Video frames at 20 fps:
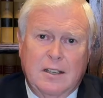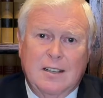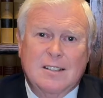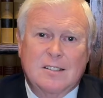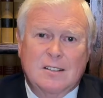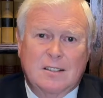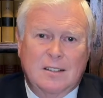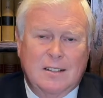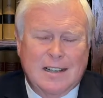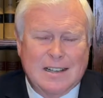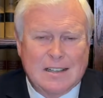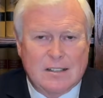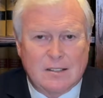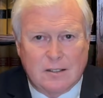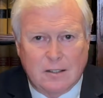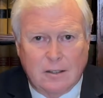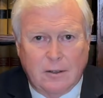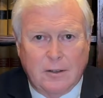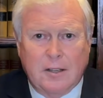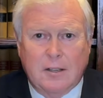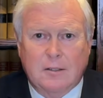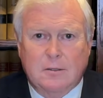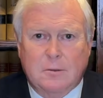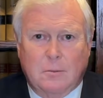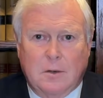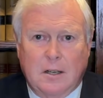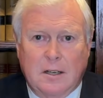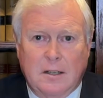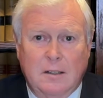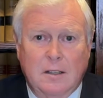isn't a serious
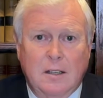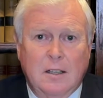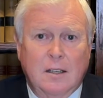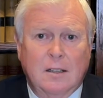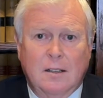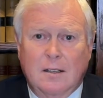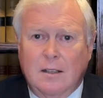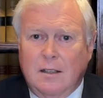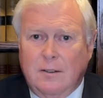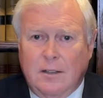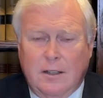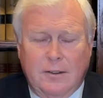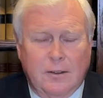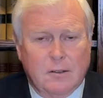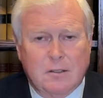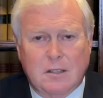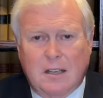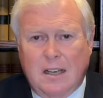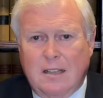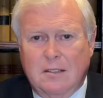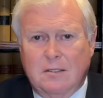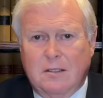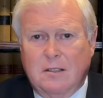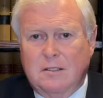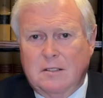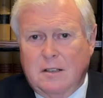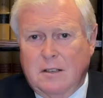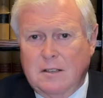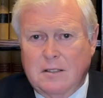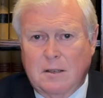one, then those cases
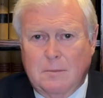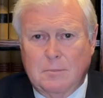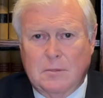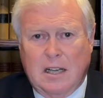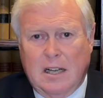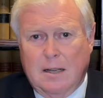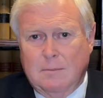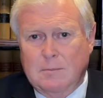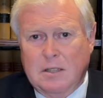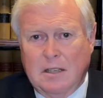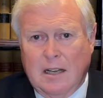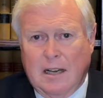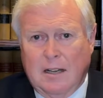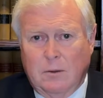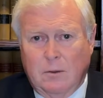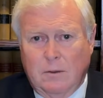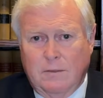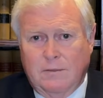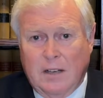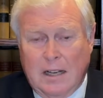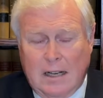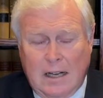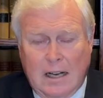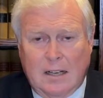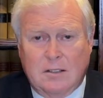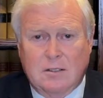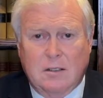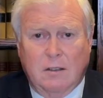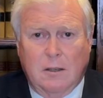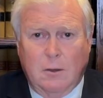are sometimes not
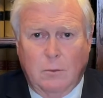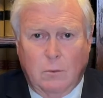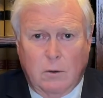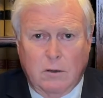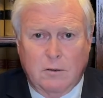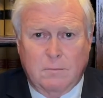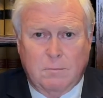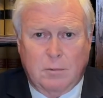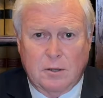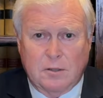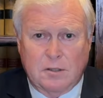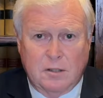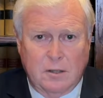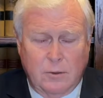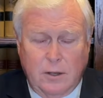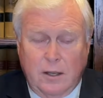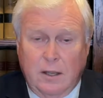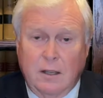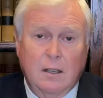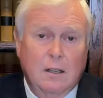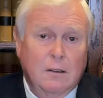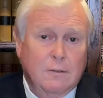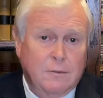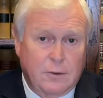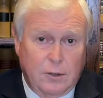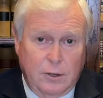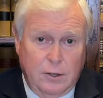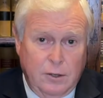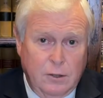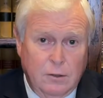financially worth pursuing
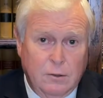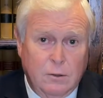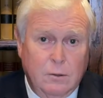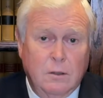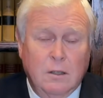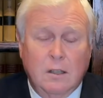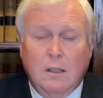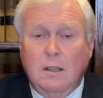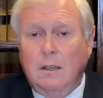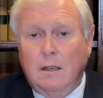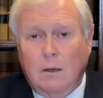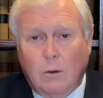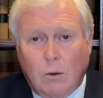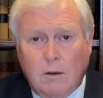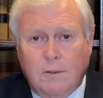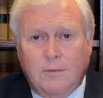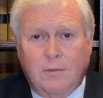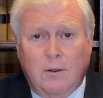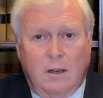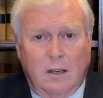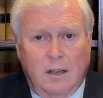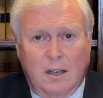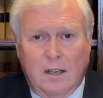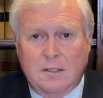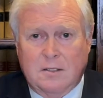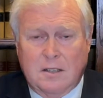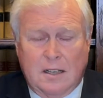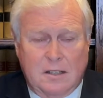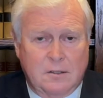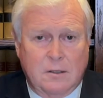for you or for
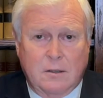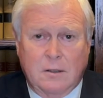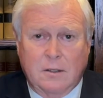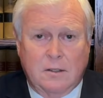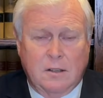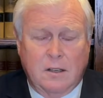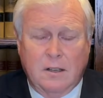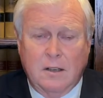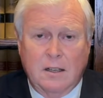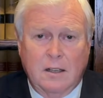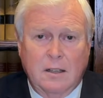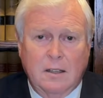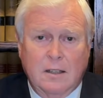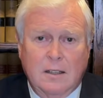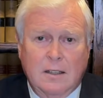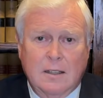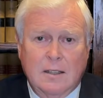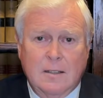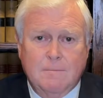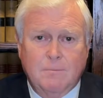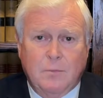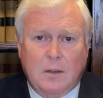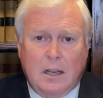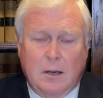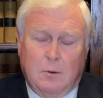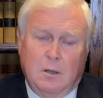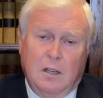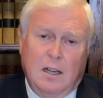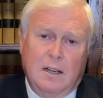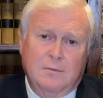us as your attorney. And
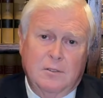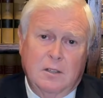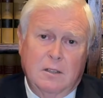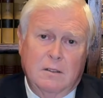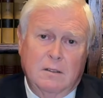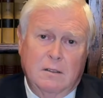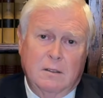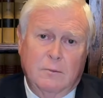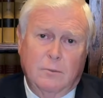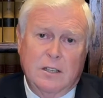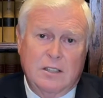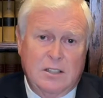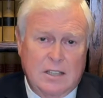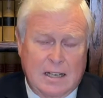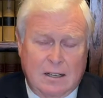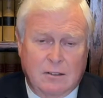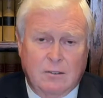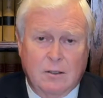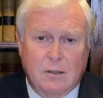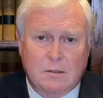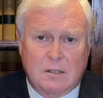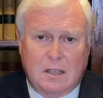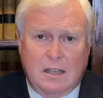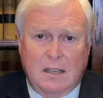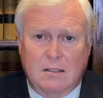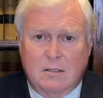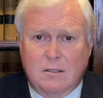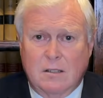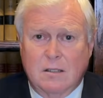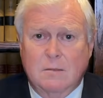we'll often reject those
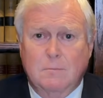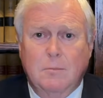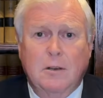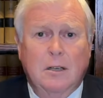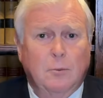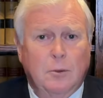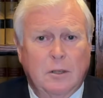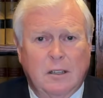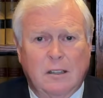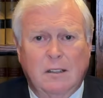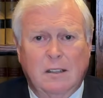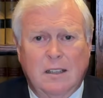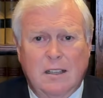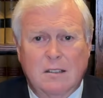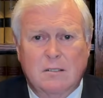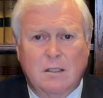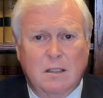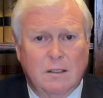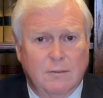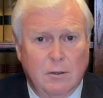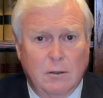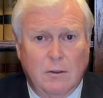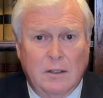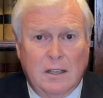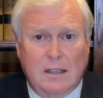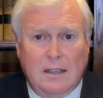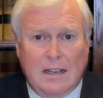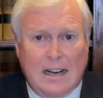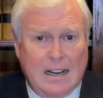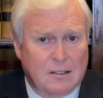cases, but we'll at least give you the
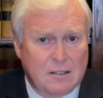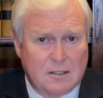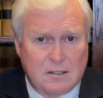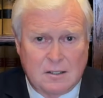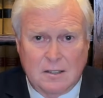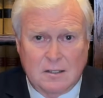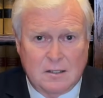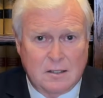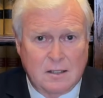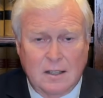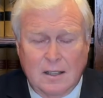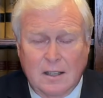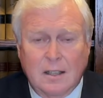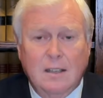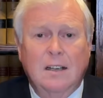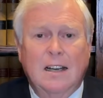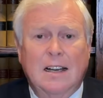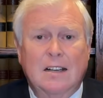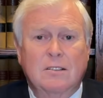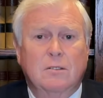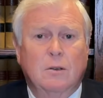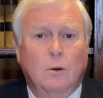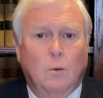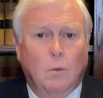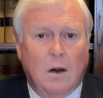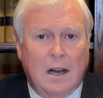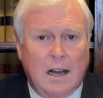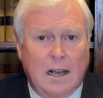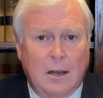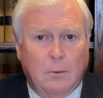analysis as to
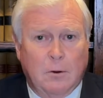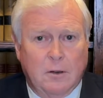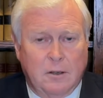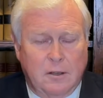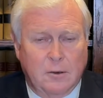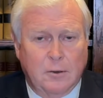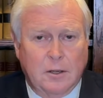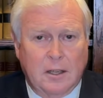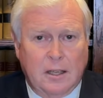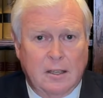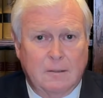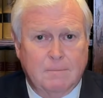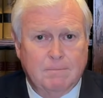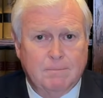why we're doing it.